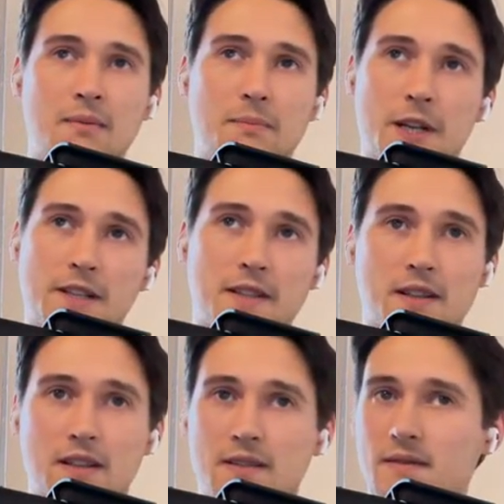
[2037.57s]
but
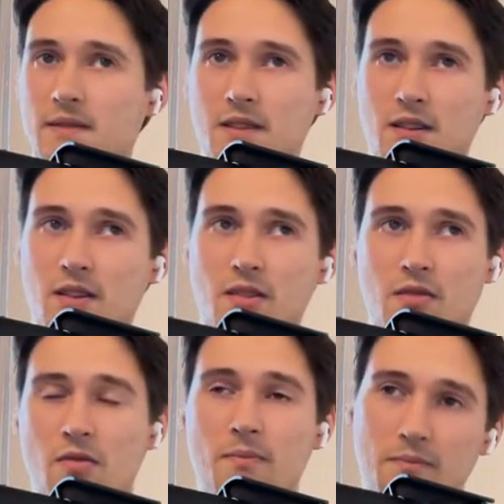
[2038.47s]
uh,
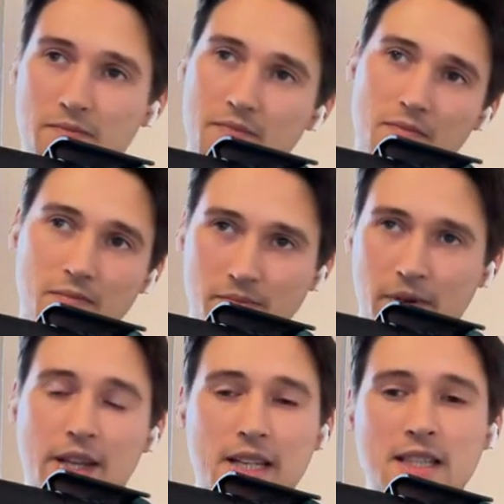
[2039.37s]
but that's